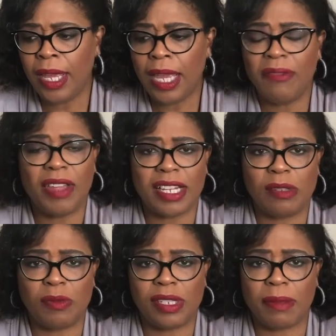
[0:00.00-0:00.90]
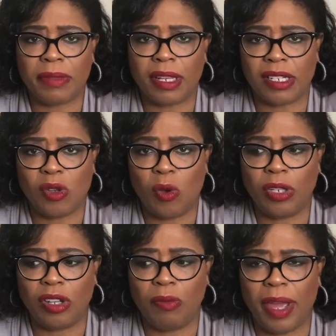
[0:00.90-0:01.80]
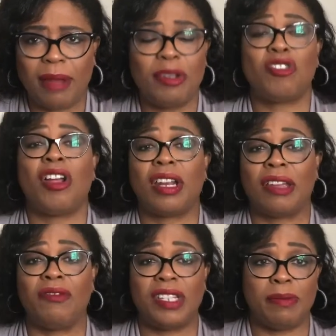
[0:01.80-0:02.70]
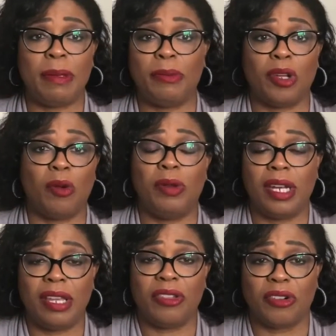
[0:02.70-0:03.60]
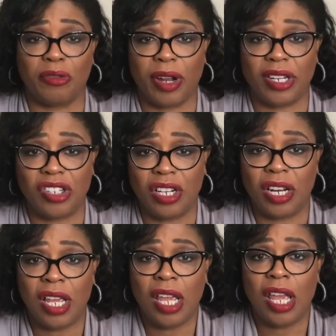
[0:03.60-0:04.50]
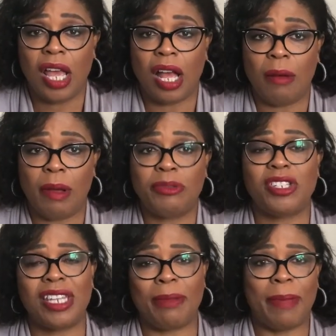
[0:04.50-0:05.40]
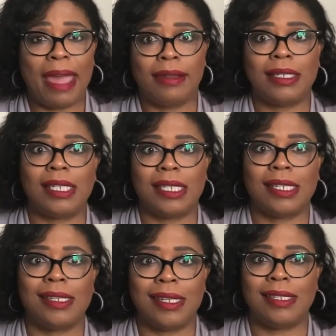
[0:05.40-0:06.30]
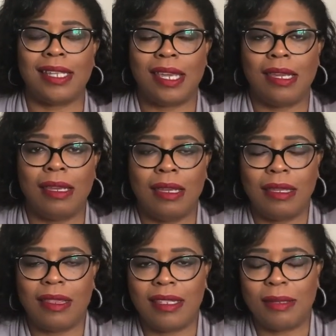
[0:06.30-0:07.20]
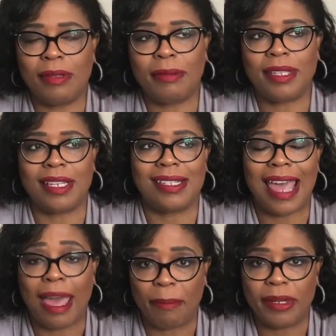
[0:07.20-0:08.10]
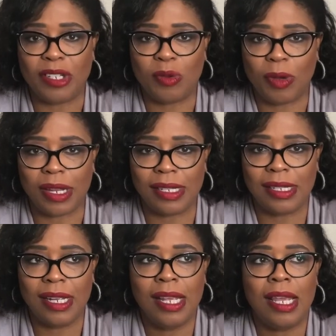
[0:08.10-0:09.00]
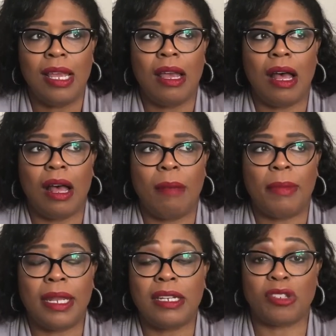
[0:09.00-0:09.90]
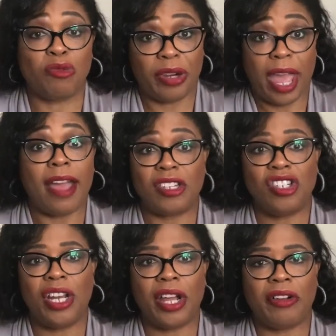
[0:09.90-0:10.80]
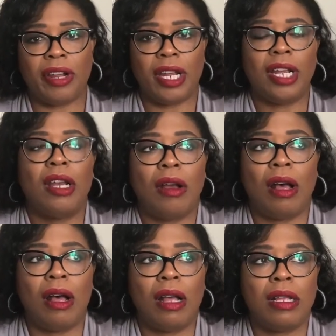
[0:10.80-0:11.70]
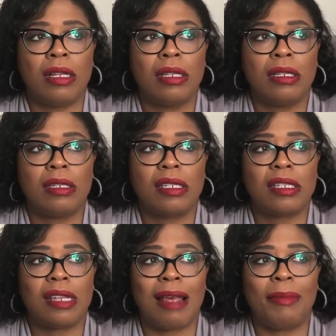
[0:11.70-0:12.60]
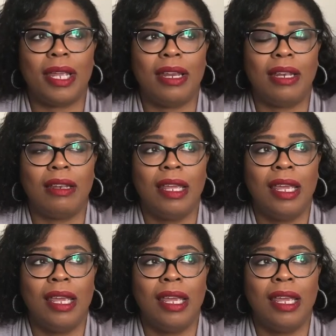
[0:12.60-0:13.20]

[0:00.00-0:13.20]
if that's something that's holding you back i'm not trying to convince people to go in either direction um, i'm just saying balance is, is, is, key sometimes things happen to us um, and it's reactionary uh, i mean